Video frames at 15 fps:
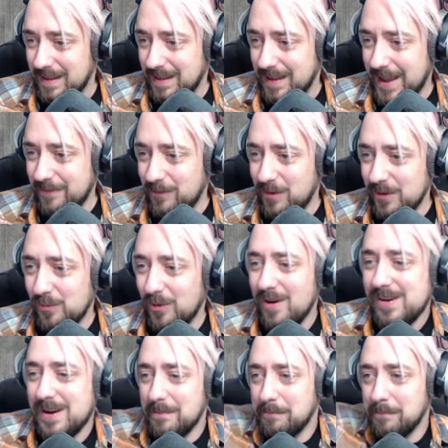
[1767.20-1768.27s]
Everyone,
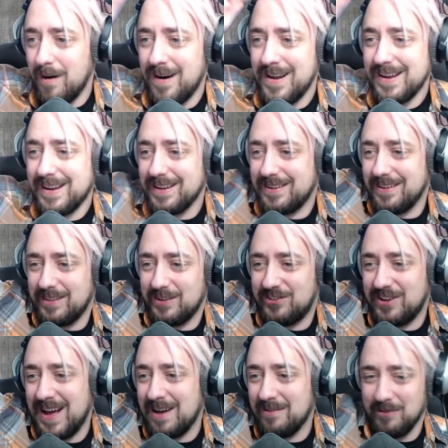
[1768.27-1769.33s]
welcome Monica to the
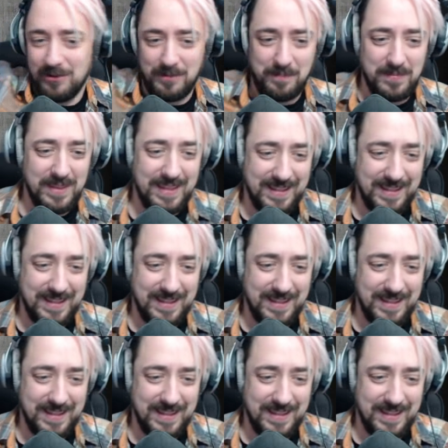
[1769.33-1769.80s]
chat room.